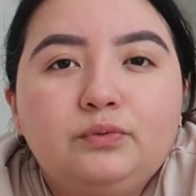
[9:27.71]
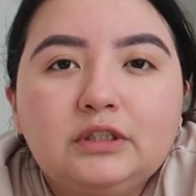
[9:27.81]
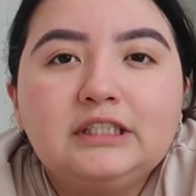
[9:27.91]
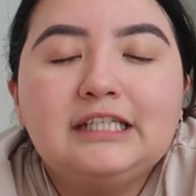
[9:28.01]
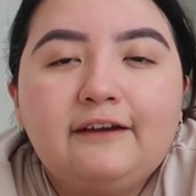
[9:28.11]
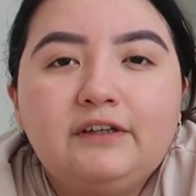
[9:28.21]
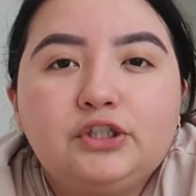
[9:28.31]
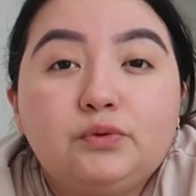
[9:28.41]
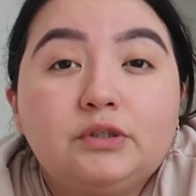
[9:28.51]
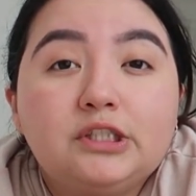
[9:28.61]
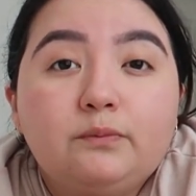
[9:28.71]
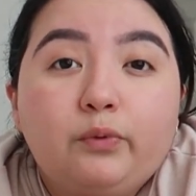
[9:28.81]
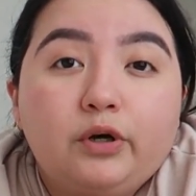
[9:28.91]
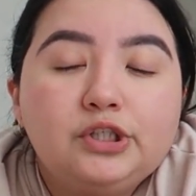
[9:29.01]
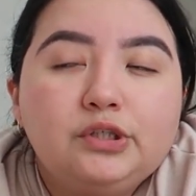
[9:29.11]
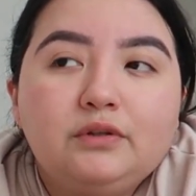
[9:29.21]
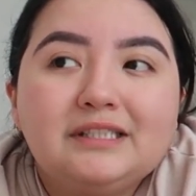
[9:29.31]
really dive into what's important to you.